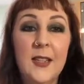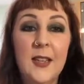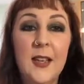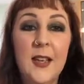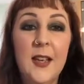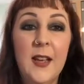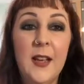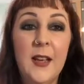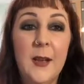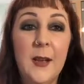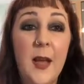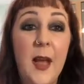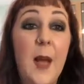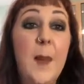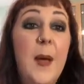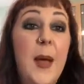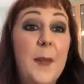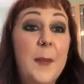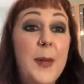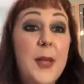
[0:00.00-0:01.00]

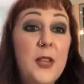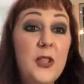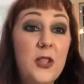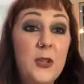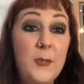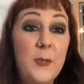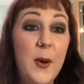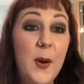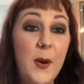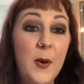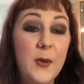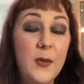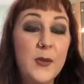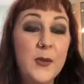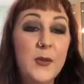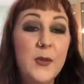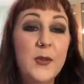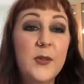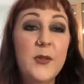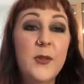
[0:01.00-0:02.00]
about Pigeon
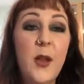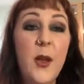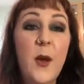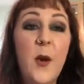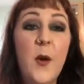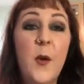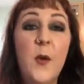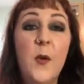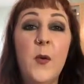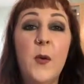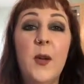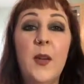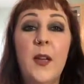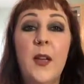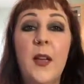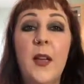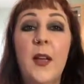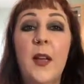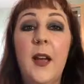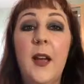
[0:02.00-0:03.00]
Pose. So
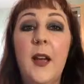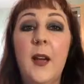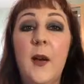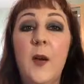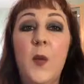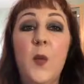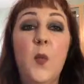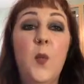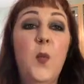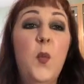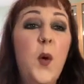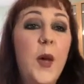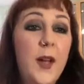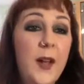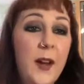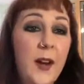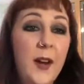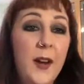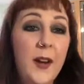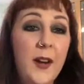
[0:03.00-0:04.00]

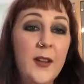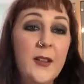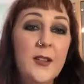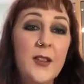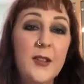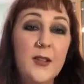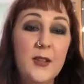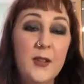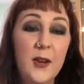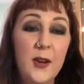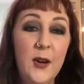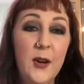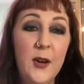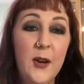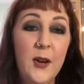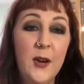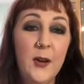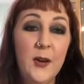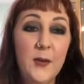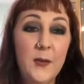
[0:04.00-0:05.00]
where does
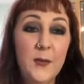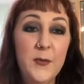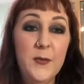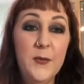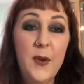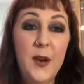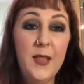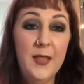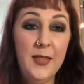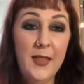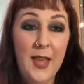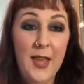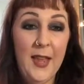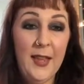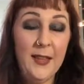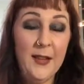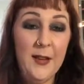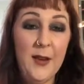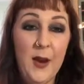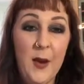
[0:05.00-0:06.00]
your front
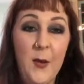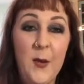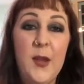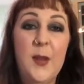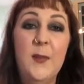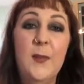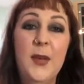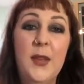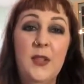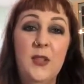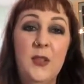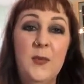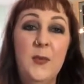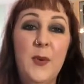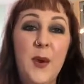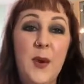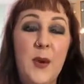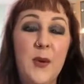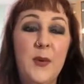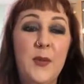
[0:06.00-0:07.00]
leg go in Pigeon
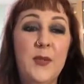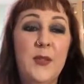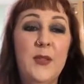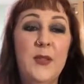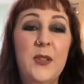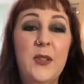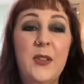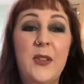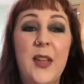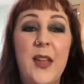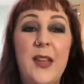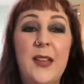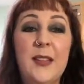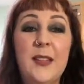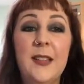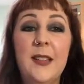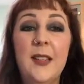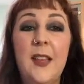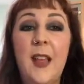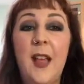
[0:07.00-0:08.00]
Pose to
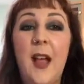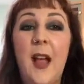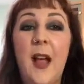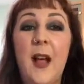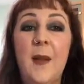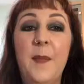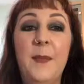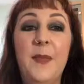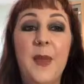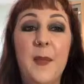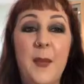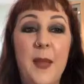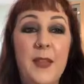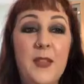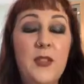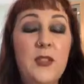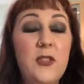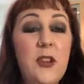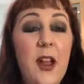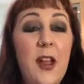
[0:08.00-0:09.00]
get the
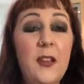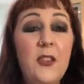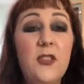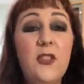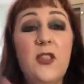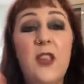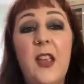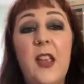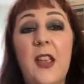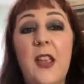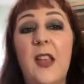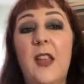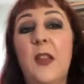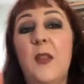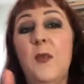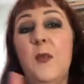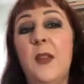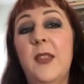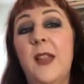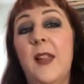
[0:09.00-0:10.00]
best stretch
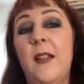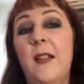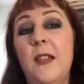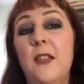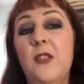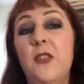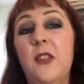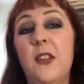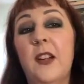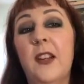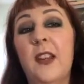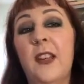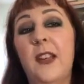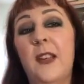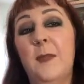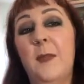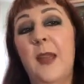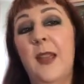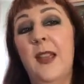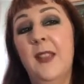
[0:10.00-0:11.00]
and without injury?
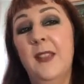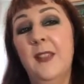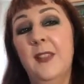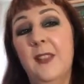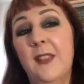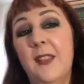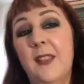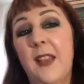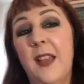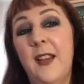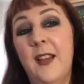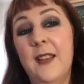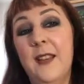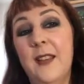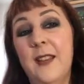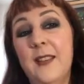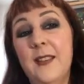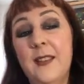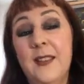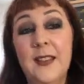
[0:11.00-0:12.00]
And my answer to that
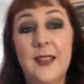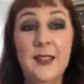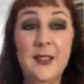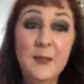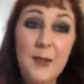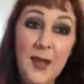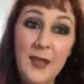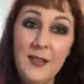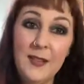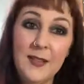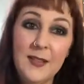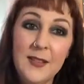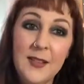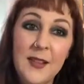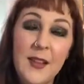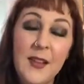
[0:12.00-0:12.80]
is it depends.